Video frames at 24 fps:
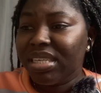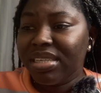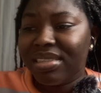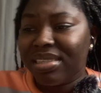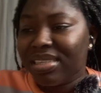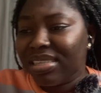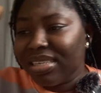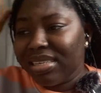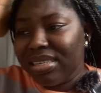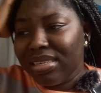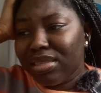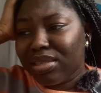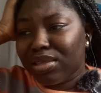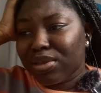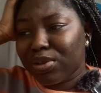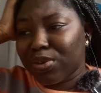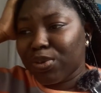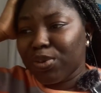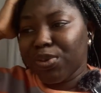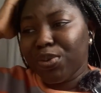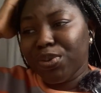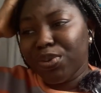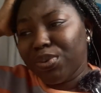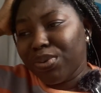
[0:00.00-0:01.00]
E C E
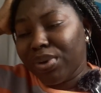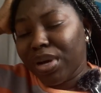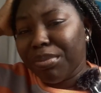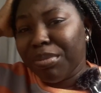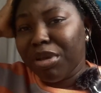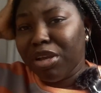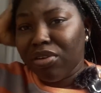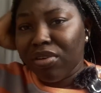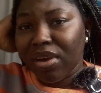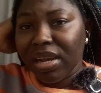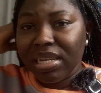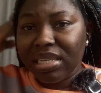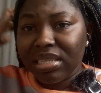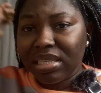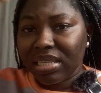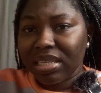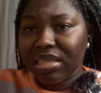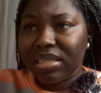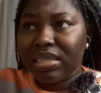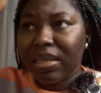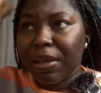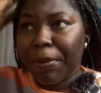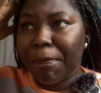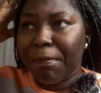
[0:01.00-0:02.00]
school, I mean grading
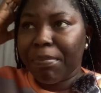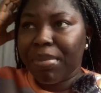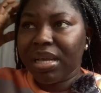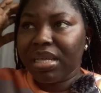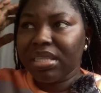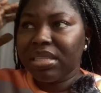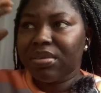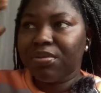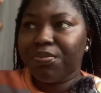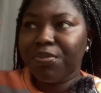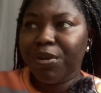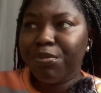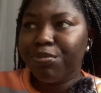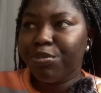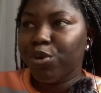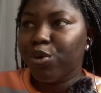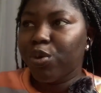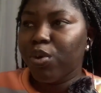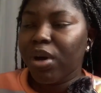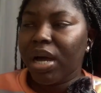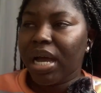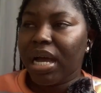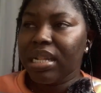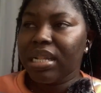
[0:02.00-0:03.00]
system, but
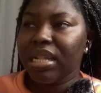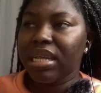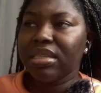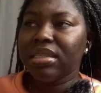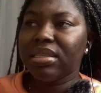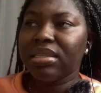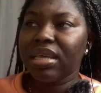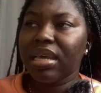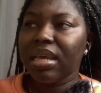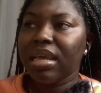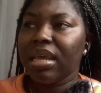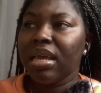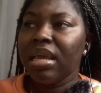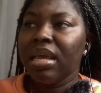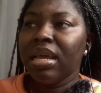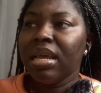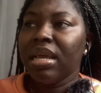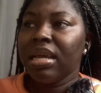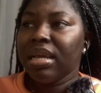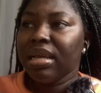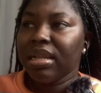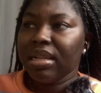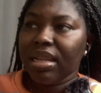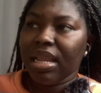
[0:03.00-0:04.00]
people who had, let's say,
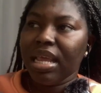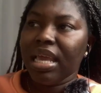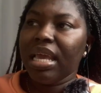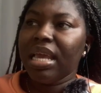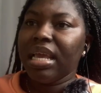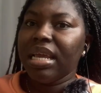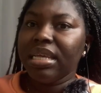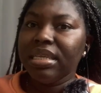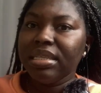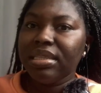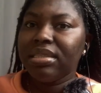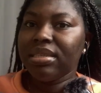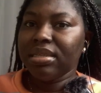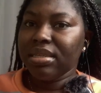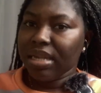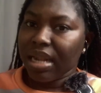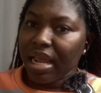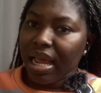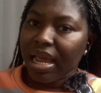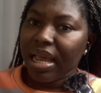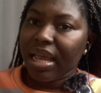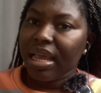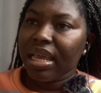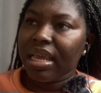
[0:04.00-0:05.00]
eight,
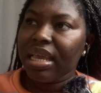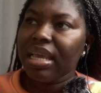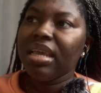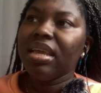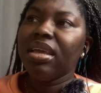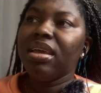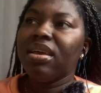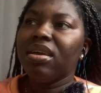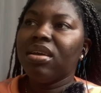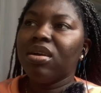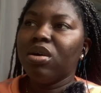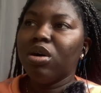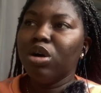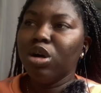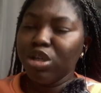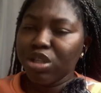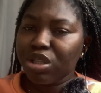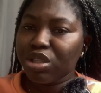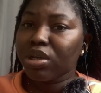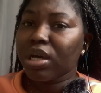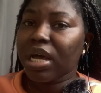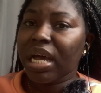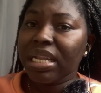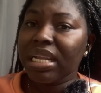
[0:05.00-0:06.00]
nine
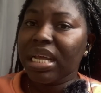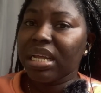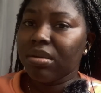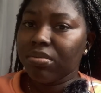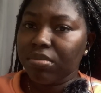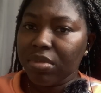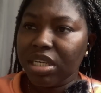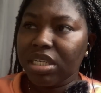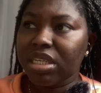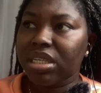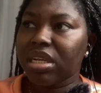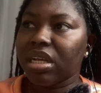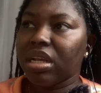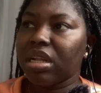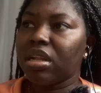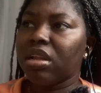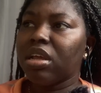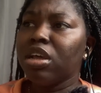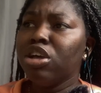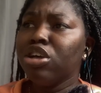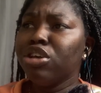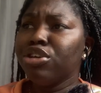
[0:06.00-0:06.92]
also had admission.